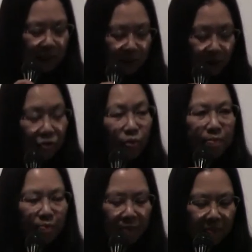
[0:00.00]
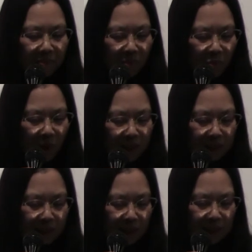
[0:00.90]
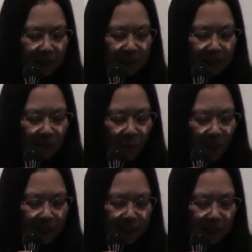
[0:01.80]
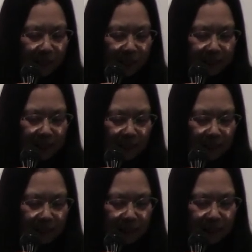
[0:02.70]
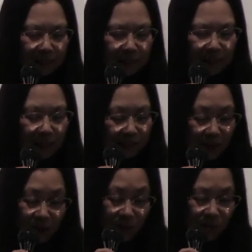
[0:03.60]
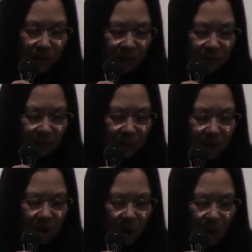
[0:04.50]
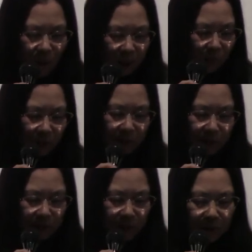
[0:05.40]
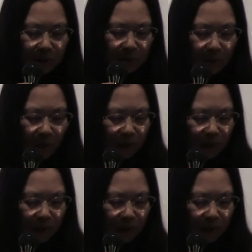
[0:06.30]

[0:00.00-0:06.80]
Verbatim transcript: It's a dream, one says, waking up in silence. And now, one wonders